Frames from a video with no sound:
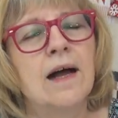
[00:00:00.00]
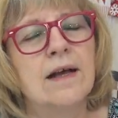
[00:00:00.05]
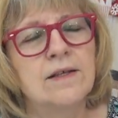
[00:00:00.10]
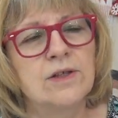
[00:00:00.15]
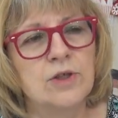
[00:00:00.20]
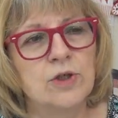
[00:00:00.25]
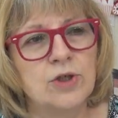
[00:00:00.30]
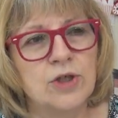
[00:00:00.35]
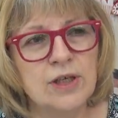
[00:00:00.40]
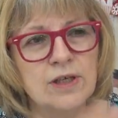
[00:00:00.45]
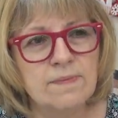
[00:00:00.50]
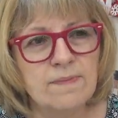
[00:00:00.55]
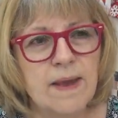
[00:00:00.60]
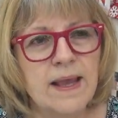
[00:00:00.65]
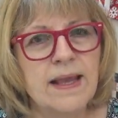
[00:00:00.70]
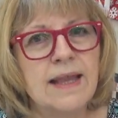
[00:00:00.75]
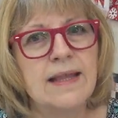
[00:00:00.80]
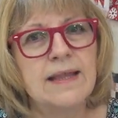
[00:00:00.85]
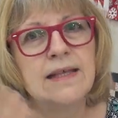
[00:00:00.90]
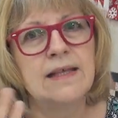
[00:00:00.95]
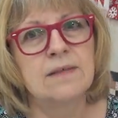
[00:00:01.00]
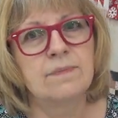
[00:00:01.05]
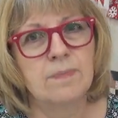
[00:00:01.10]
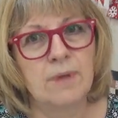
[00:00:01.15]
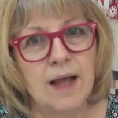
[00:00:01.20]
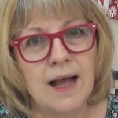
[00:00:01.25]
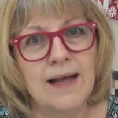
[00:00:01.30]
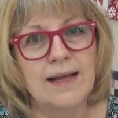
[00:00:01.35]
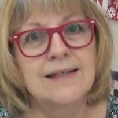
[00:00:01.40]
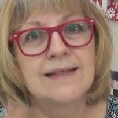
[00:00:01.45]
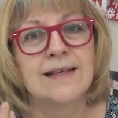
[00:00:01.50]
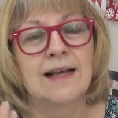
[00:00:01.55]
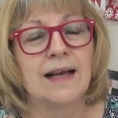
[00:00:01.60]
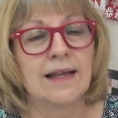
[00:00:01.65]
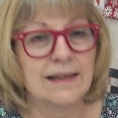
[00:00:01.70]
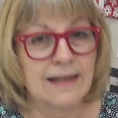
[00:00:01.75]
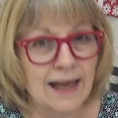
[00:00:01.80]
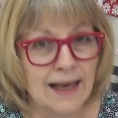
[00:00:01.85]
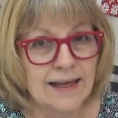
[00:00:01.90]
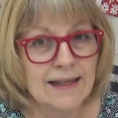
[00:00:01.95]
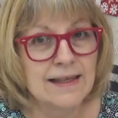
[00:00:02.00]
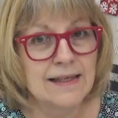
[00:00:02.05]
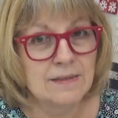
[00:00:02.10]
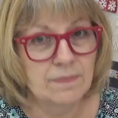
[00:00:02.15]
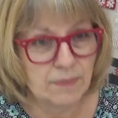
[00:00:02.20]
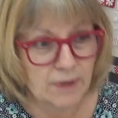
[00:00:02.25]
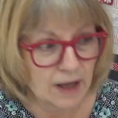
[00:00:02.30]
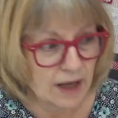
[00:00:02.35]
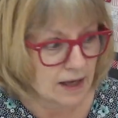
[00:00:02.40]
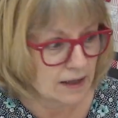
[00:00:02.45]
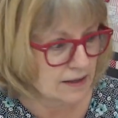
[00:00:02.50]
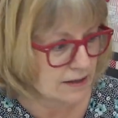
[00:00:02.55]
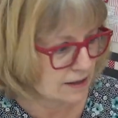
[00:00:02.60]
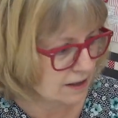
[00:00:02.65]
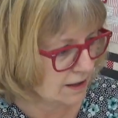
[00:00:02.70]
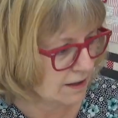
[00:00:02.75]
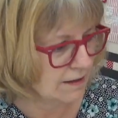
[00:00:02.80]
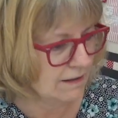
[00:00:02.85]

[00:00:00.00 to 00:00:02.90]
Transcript: So she's making these blocks, a lot of these blocks,